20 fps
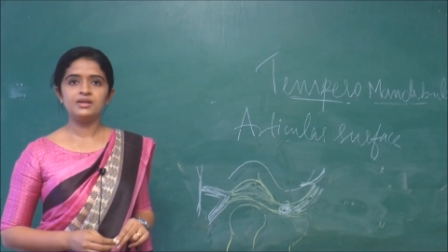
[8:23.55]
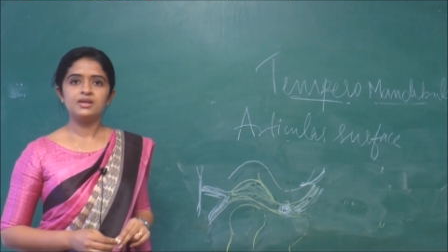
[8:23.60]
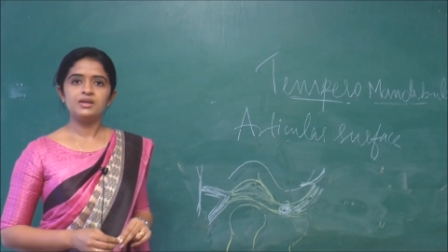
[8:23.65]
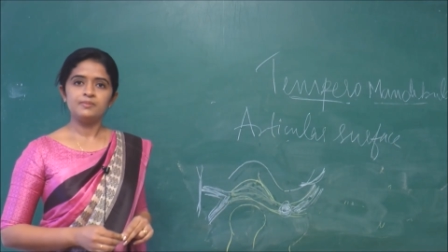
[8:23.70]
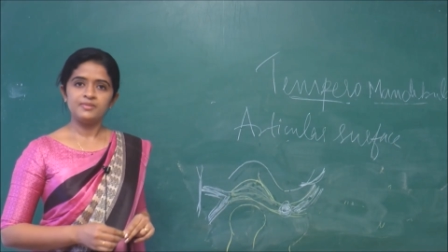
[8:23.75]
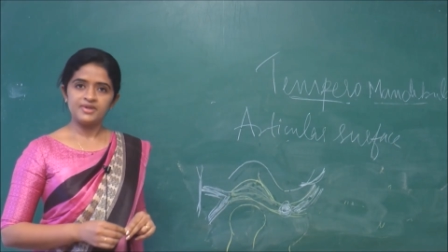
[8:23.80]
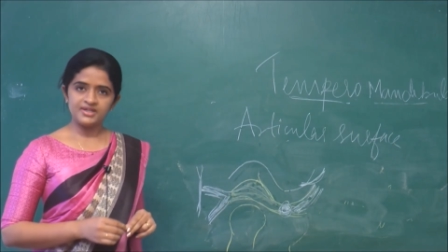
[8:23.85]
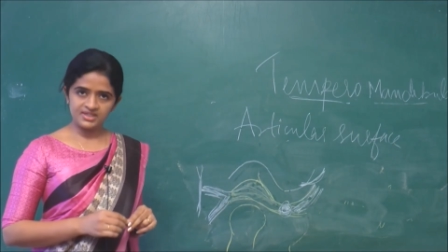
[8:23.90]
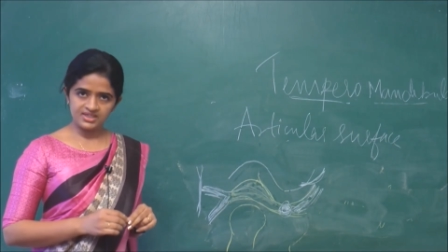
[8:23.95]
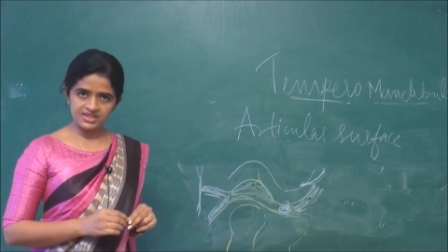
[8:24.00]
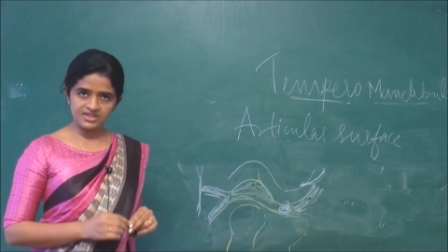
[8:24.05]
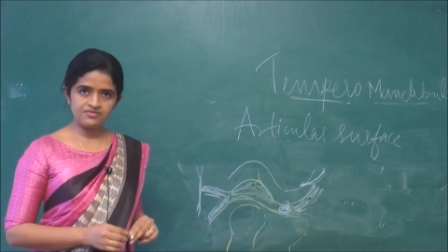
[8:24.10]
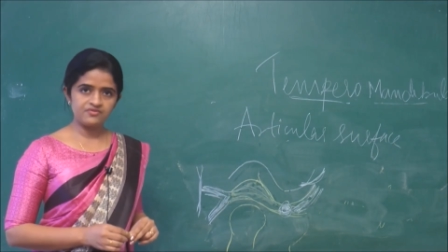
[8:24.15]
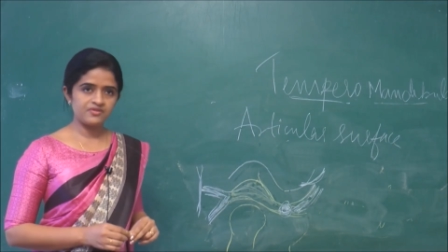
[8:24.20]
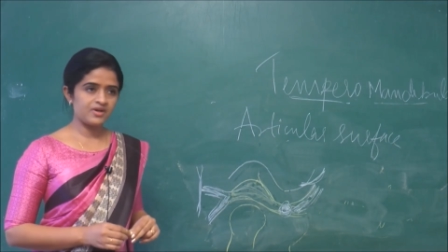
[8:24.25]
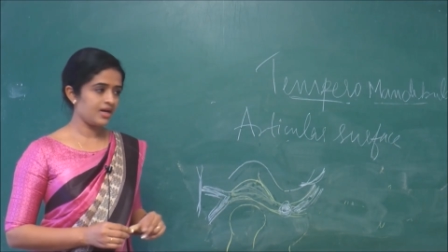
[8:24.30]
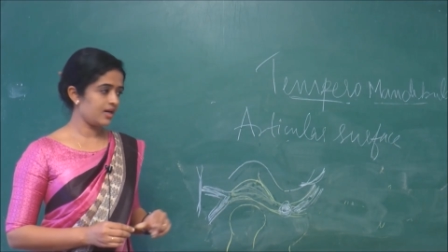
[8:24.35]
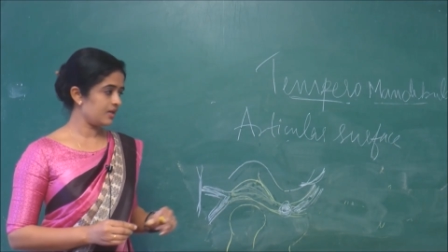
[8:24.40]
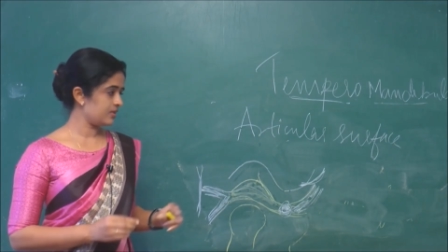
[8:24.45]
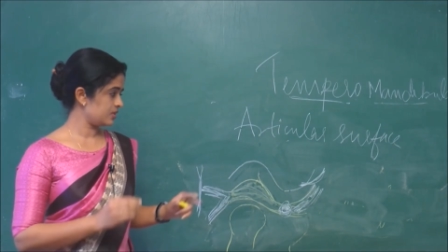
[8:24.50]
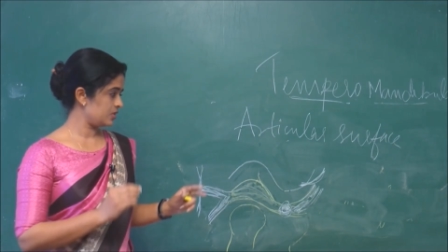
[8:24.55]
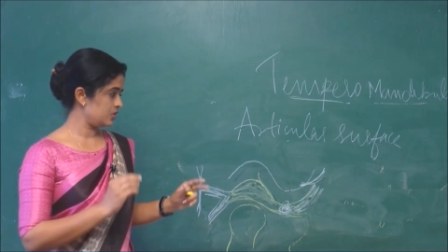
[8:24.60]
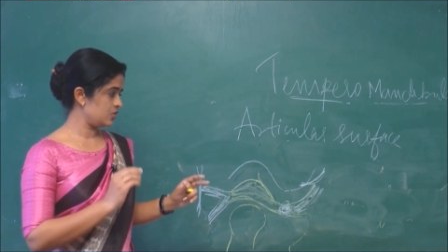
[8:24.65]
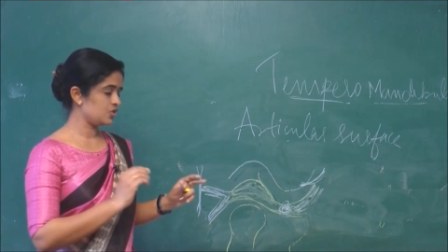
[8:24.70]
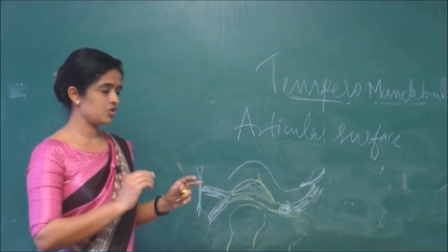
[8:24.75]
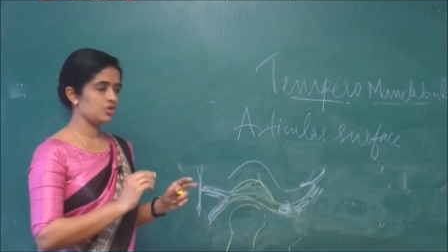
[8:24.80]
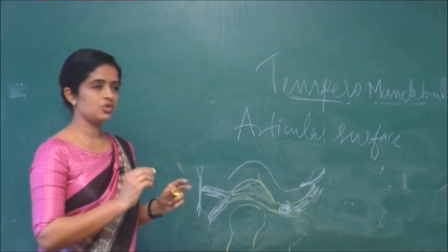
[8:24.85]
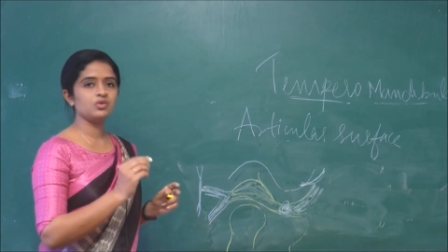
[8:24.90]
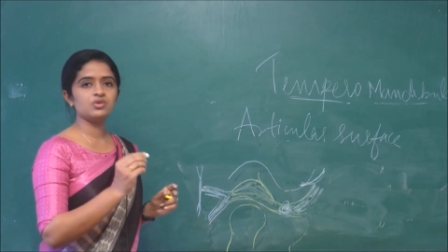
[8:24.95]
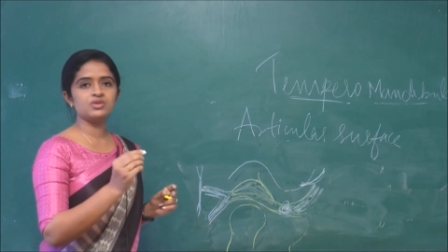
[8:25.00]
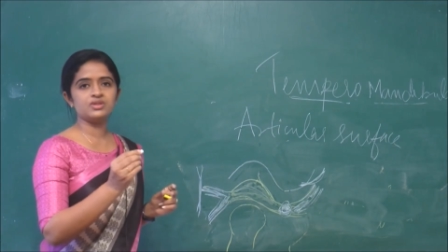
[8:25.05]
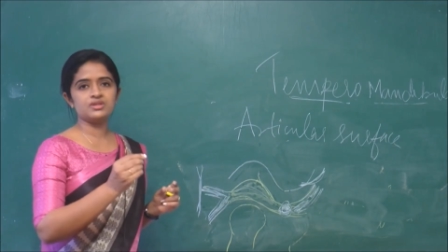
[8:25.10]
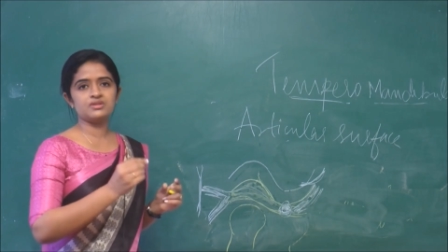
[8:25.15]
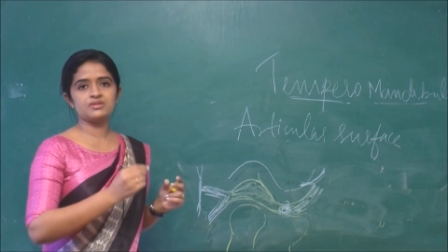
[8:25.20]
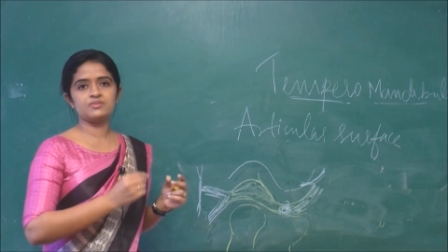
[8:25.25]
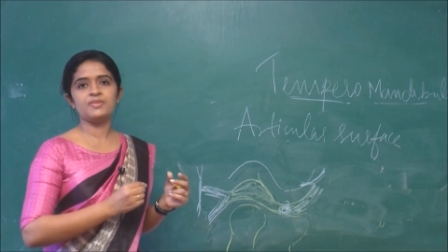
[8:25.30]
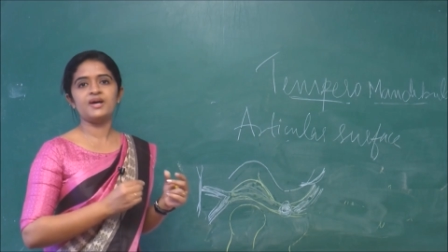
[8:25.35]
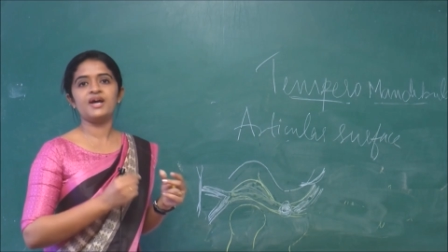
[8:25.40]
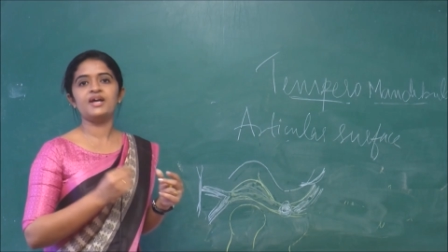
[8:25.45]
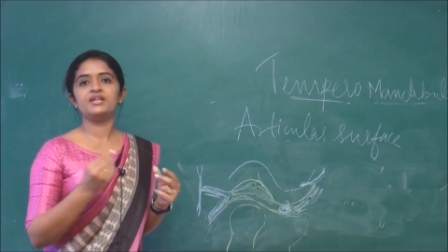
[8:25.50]
but if asked you should know this
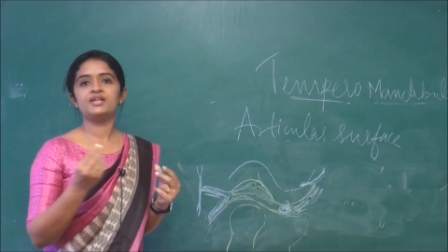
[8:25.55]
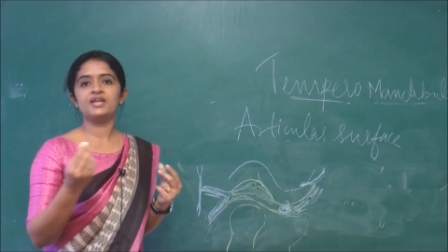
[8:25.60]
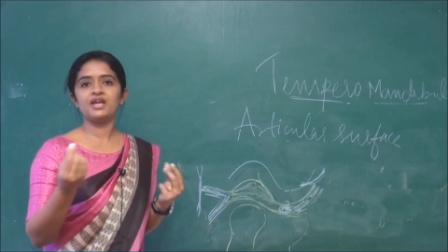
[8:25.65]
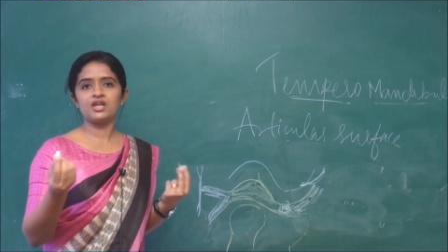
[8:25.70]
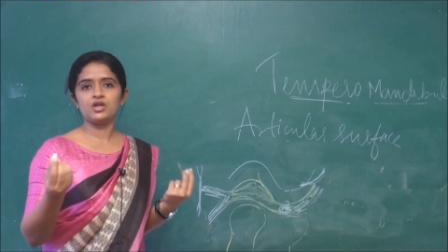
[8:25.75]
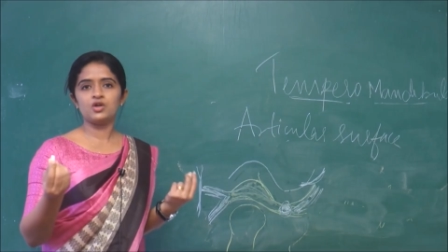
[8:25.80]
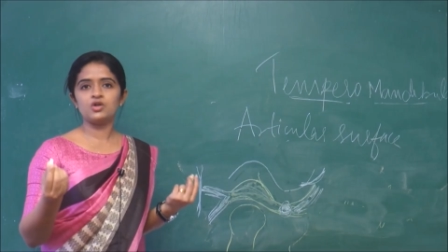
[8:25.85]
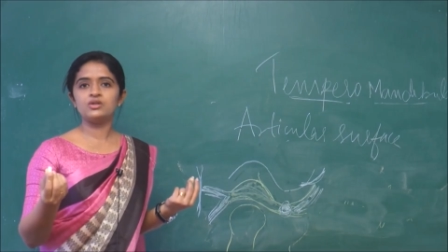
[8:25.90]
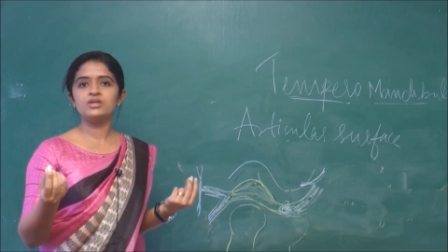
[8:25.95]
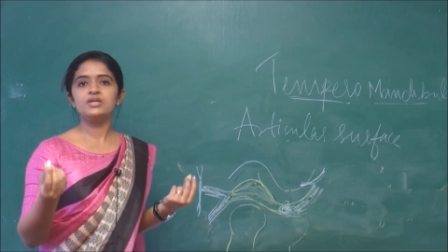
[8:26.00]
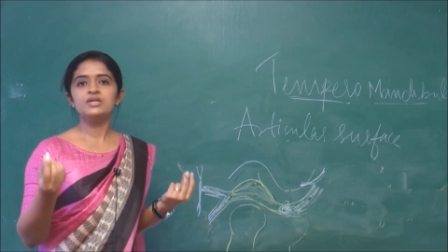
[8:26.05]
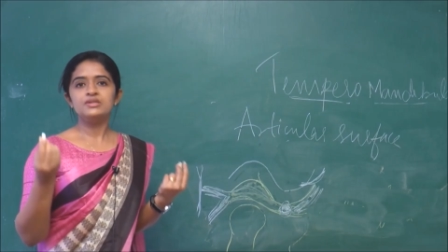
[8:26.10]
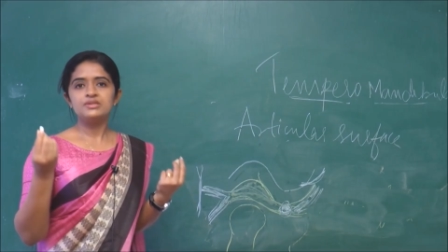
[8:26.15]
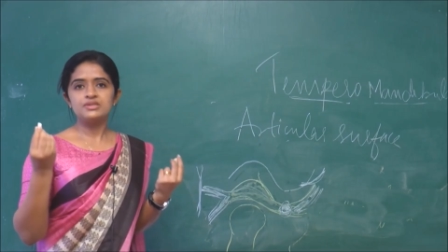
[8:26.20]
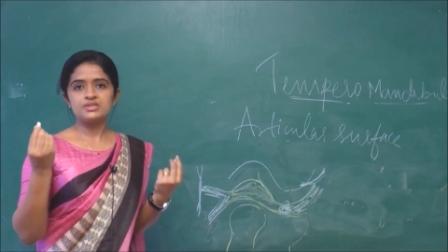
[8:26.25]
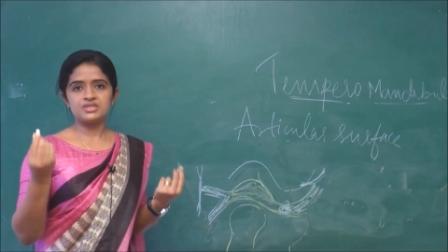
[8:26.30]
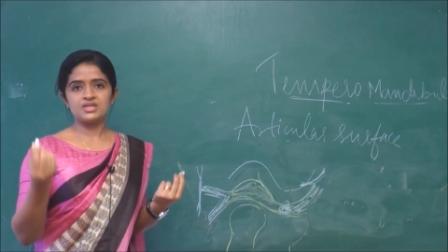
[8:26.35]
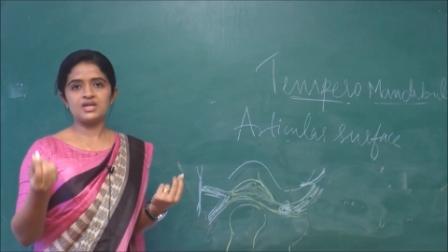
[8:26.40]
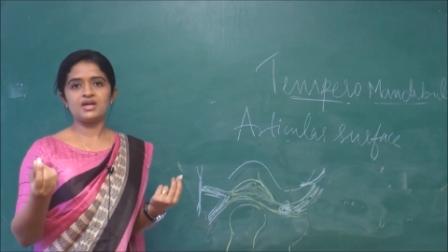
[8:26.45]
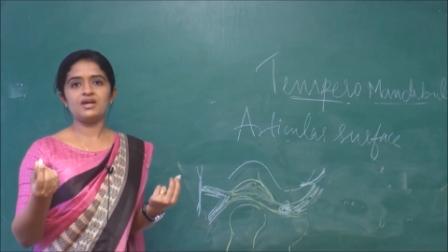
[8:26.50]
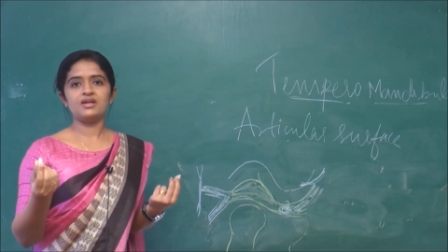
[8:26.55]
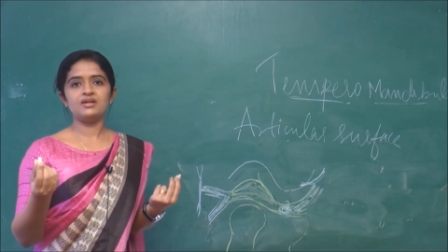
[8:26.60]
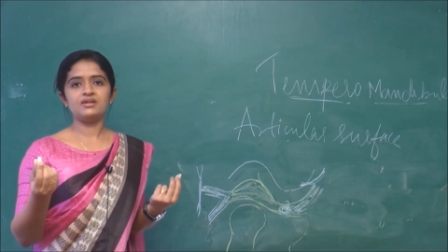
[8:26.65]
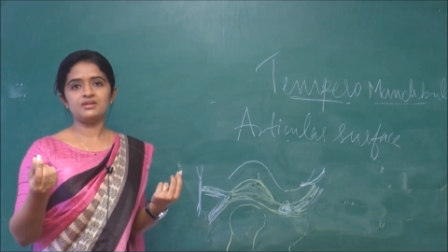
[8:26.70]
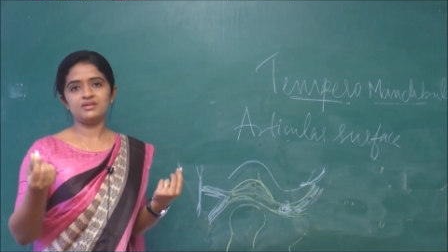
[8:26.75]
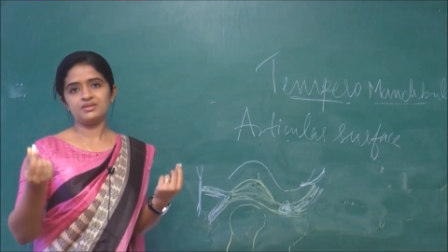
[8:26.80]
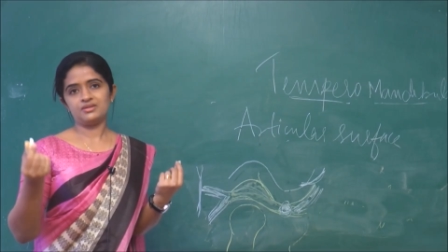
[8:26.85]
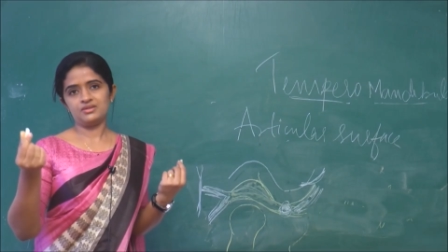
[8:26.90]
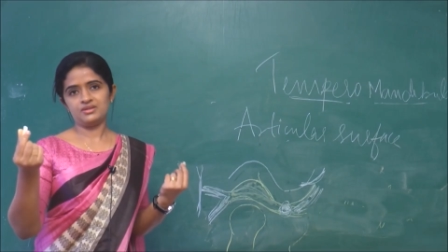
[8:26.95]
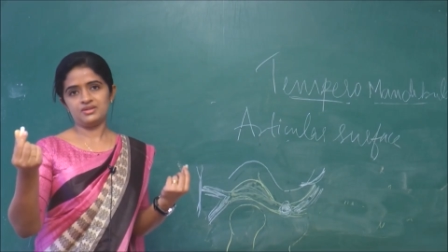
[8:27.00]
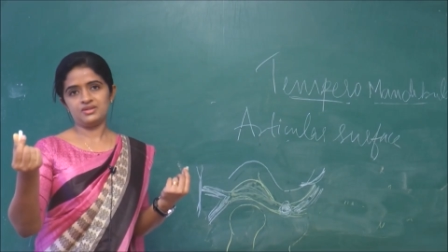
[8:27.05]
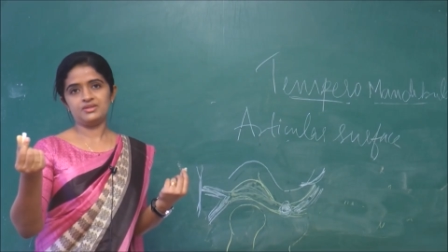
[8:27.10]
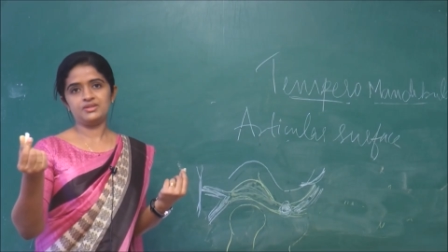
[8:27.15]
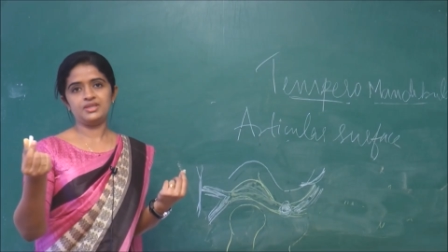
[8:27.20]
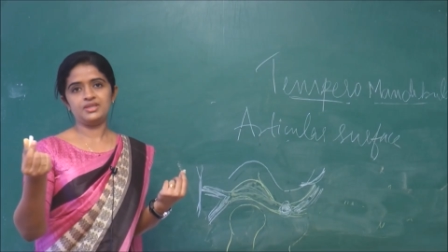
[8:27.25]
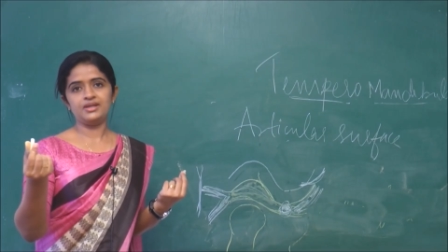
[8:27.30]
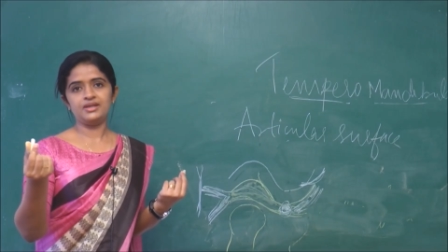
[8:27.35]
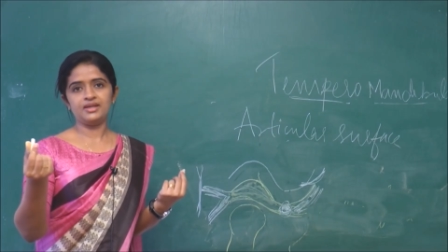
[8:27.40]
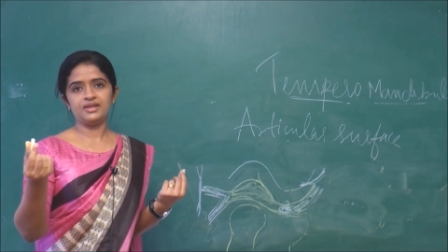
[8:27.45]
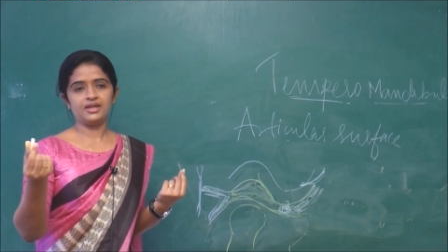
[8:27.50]
band cannot stand uh,
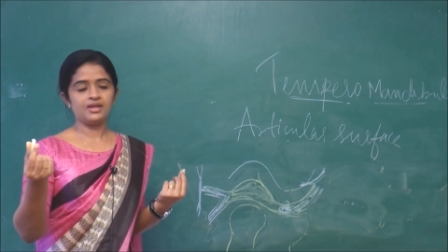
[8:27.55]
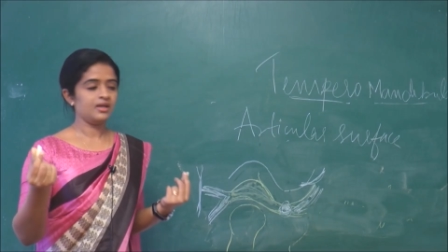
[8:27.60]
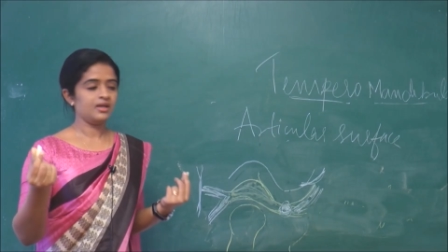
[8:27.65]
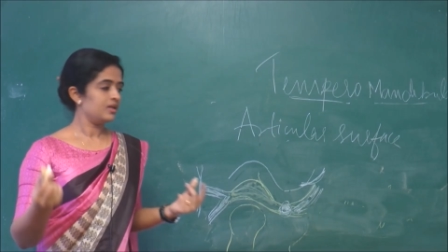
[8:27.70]
singly.